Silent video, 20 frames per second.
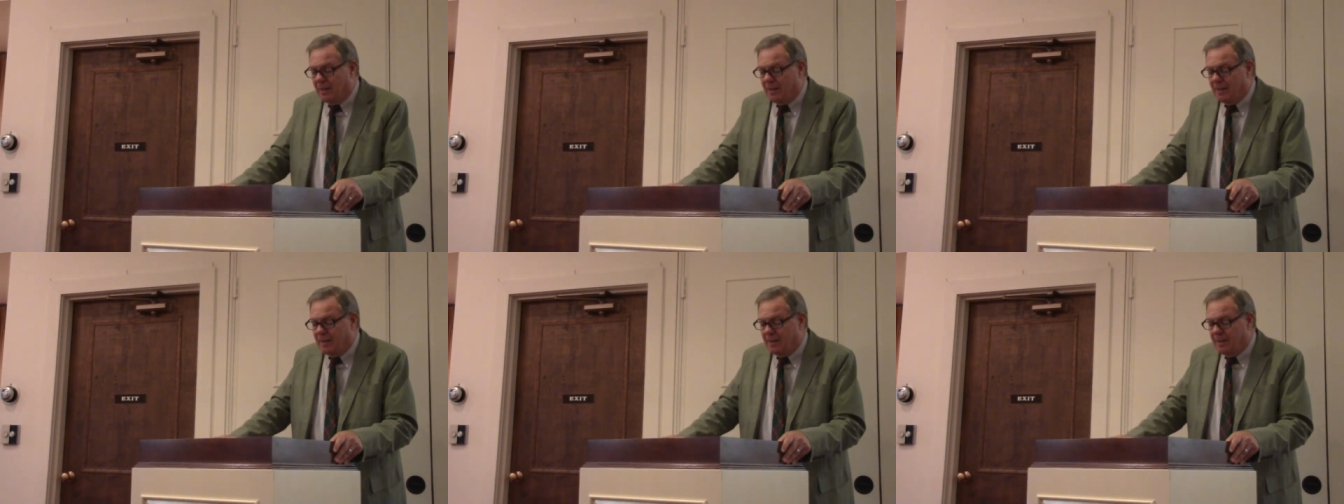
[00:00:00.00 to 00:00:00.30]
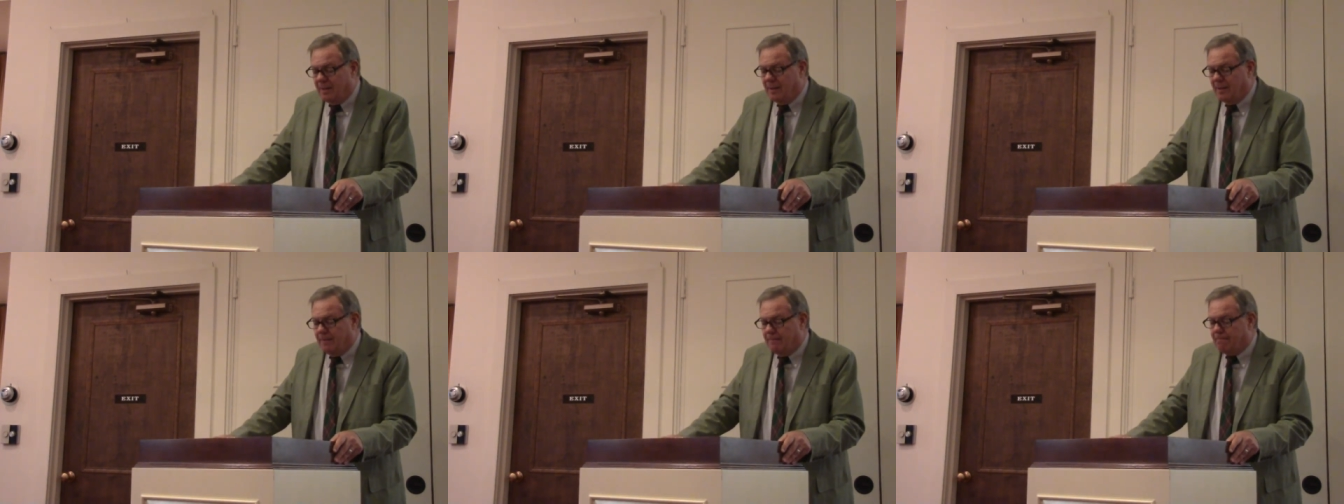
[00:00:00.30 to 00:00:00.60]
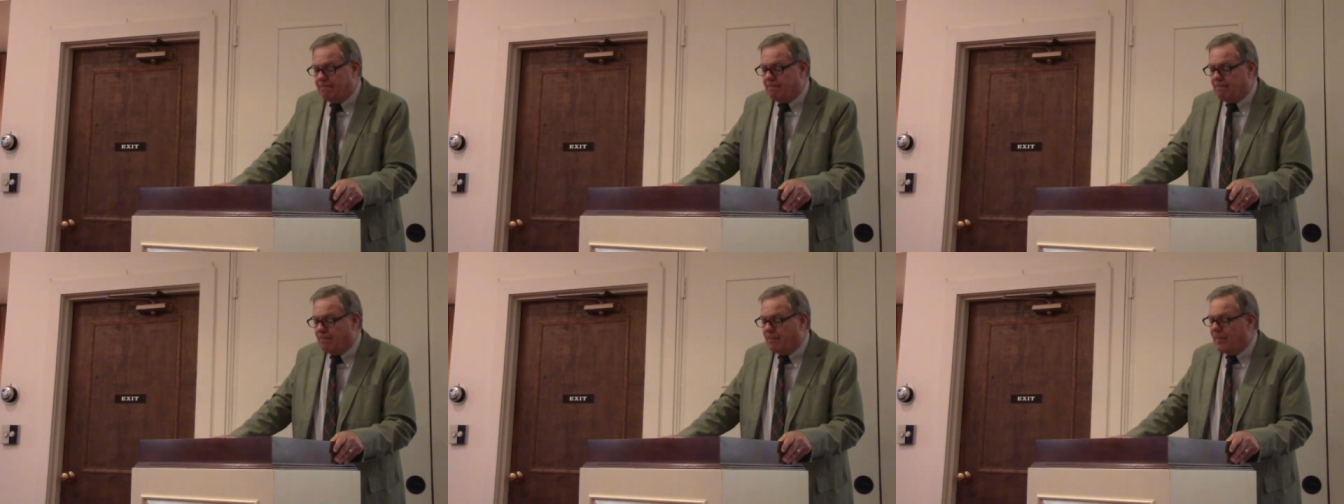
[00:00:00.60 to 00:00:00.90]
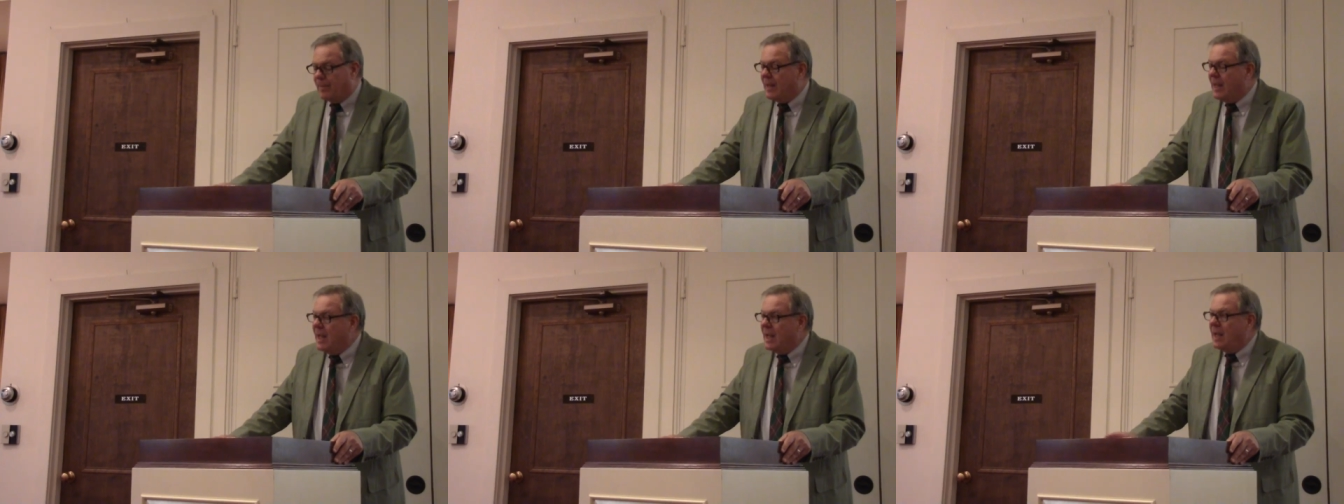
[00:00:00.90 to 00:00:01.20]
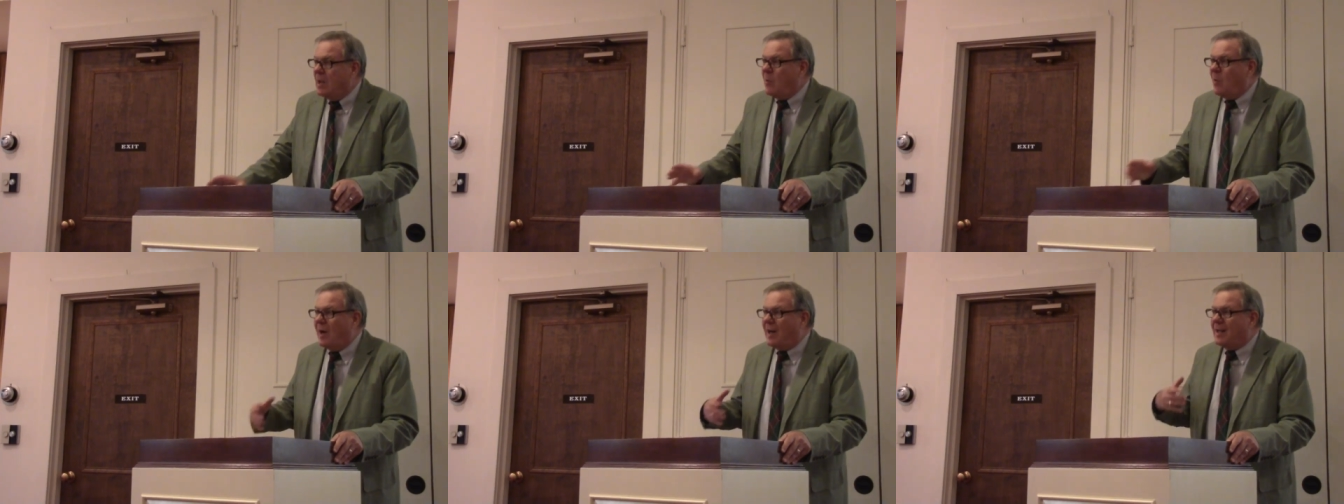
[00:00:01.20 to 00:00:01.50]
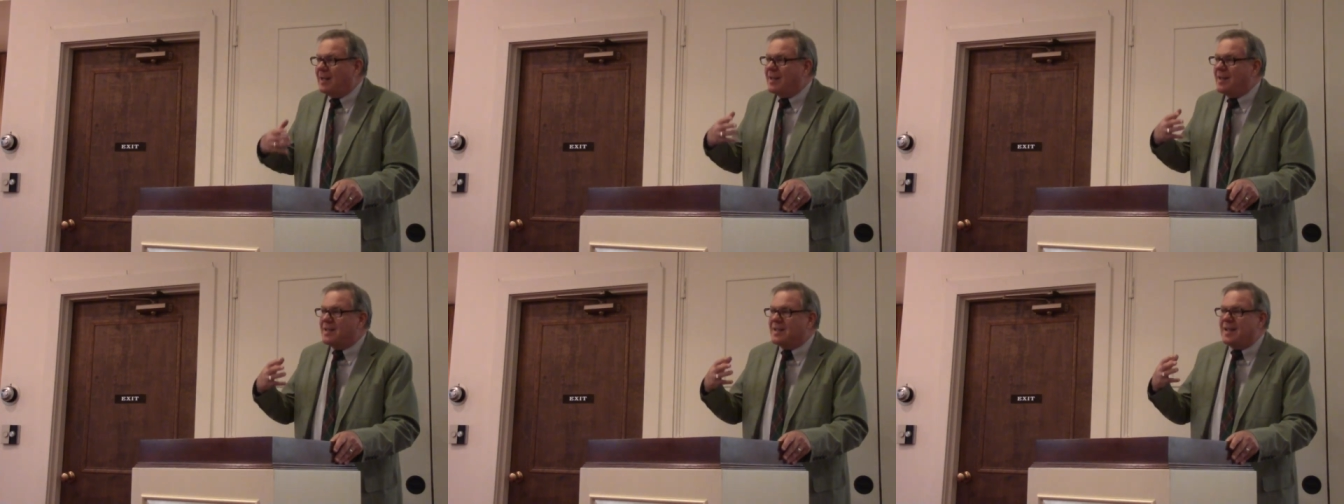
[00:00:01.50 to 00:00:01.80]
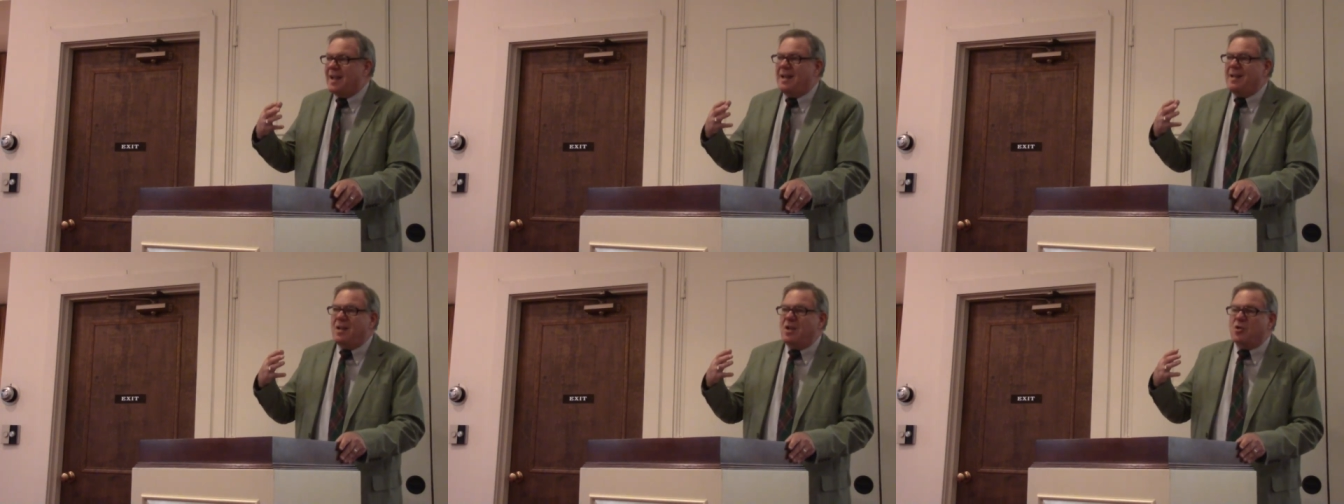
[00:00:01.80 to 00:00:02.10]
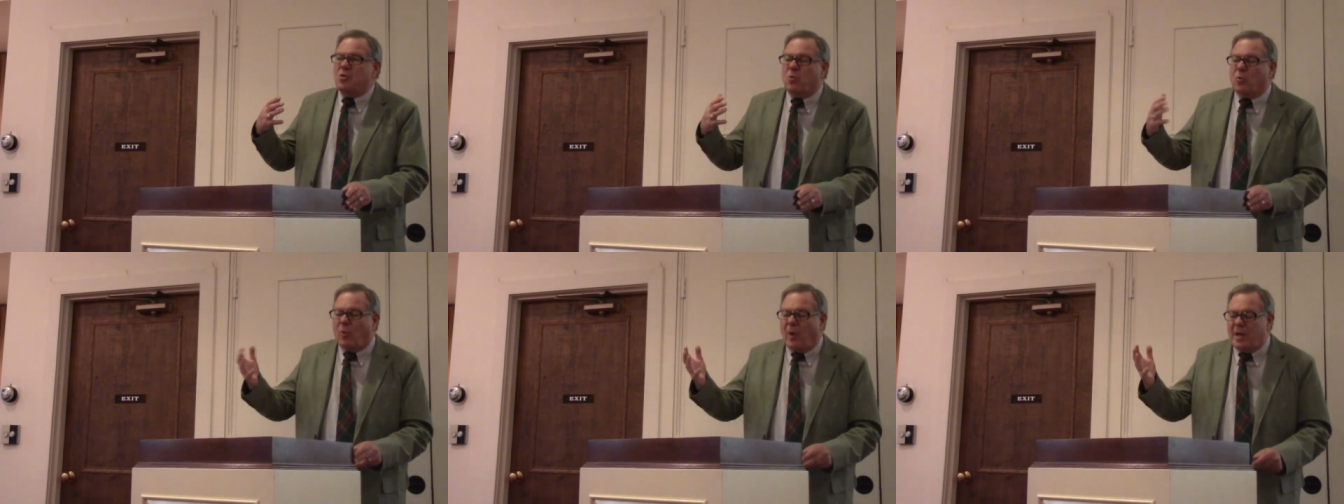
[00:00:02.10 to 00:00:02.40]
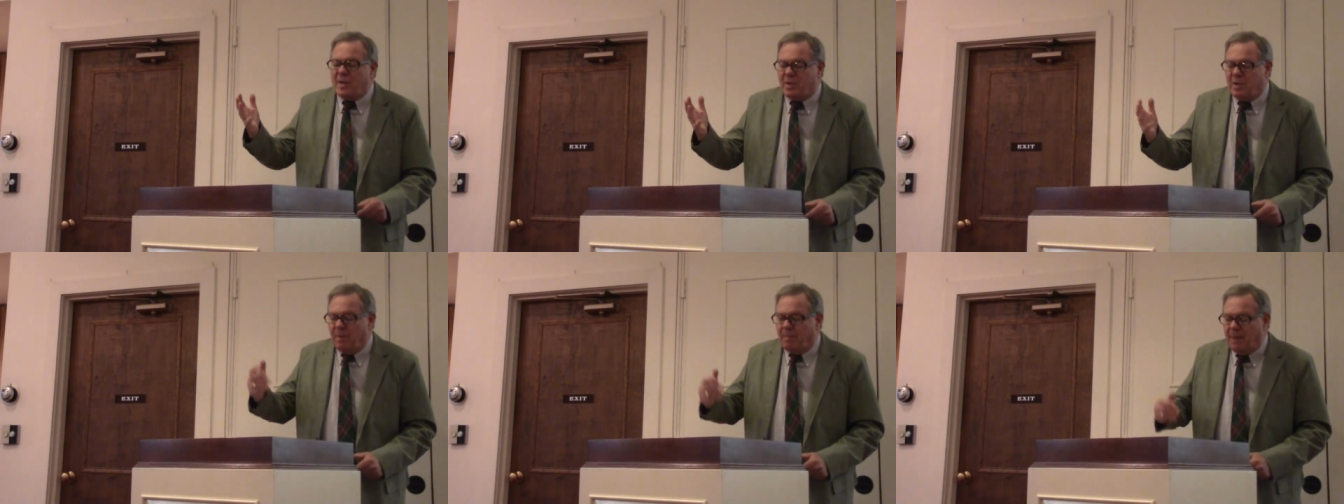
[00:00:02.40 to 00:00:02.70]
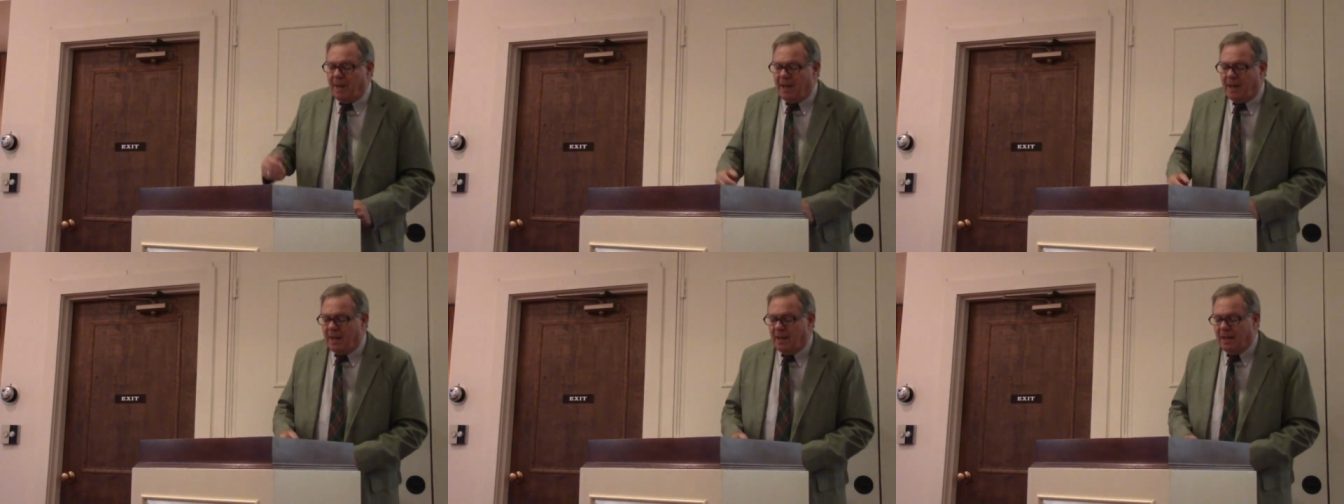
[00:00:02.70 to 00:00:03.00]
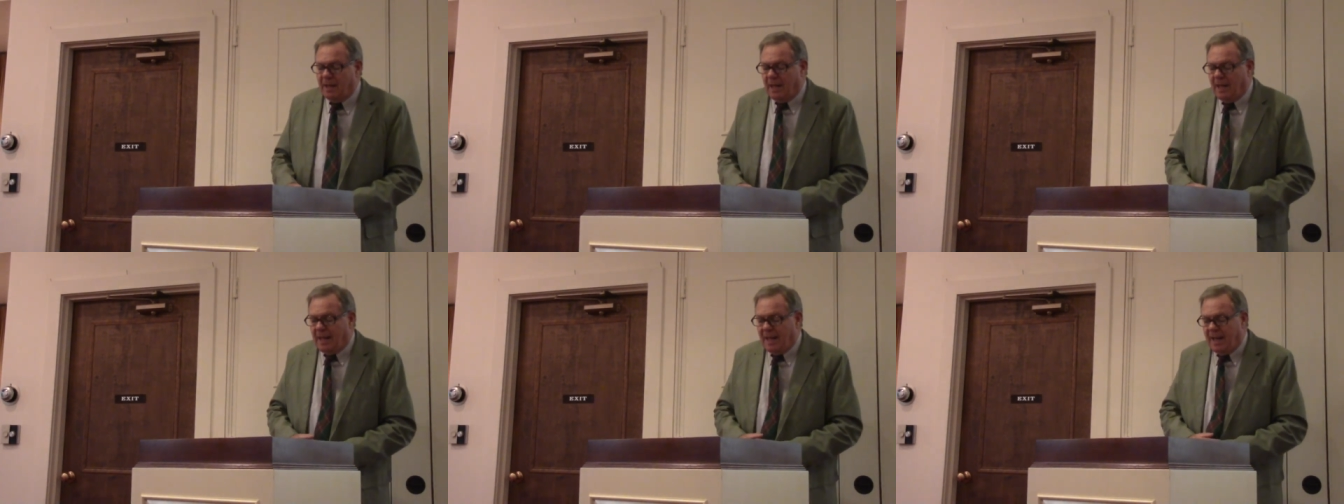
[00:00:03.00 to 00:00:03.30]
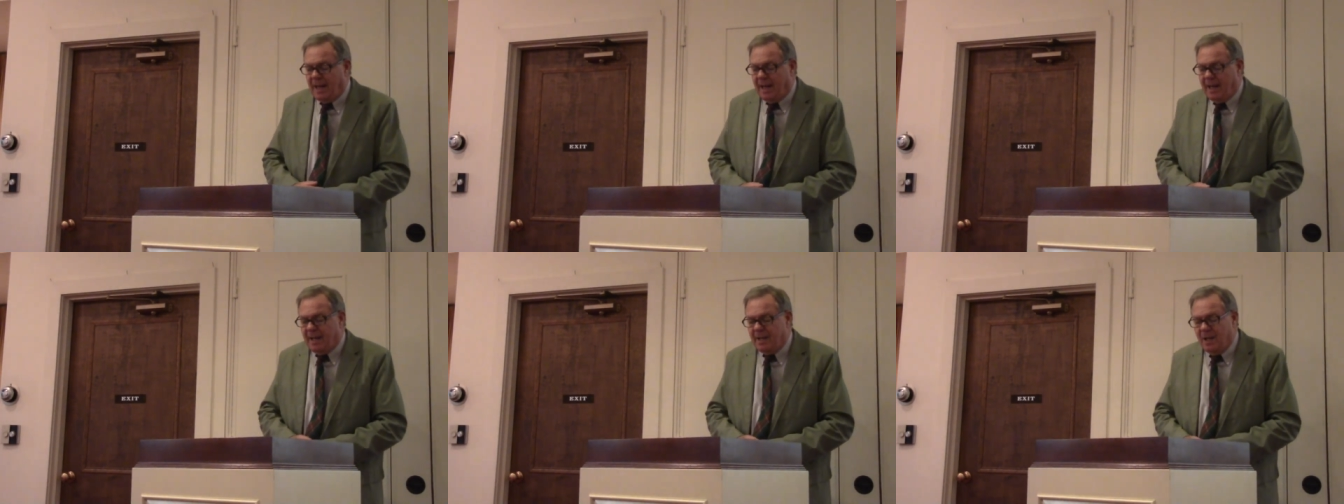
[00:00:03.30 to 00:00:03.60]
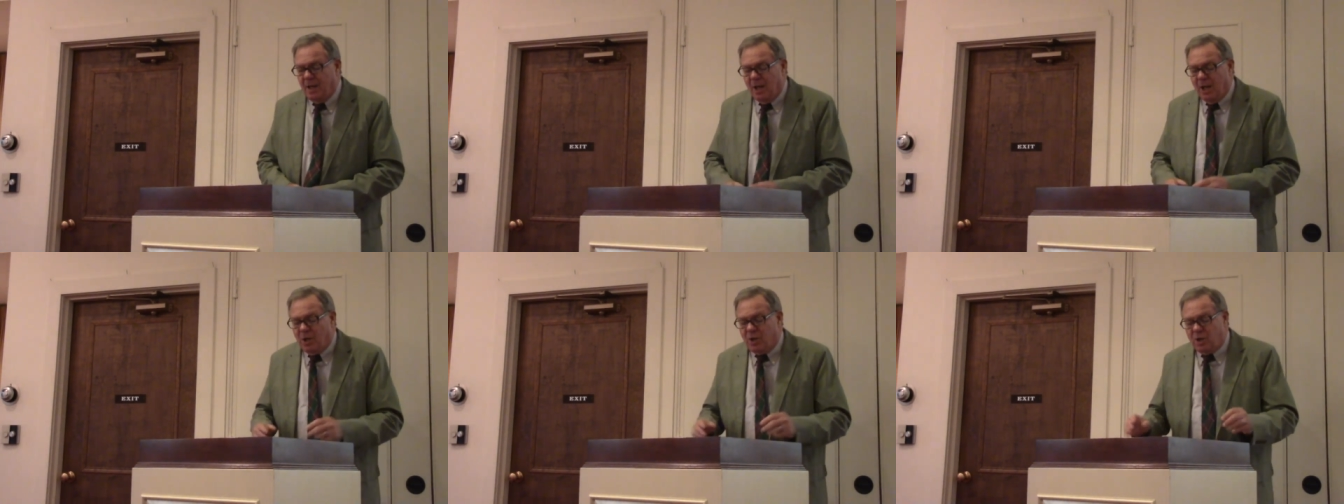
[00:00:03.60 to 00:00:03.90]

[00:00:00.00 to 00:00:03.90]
Uh uh He wanted to send his resume ahead,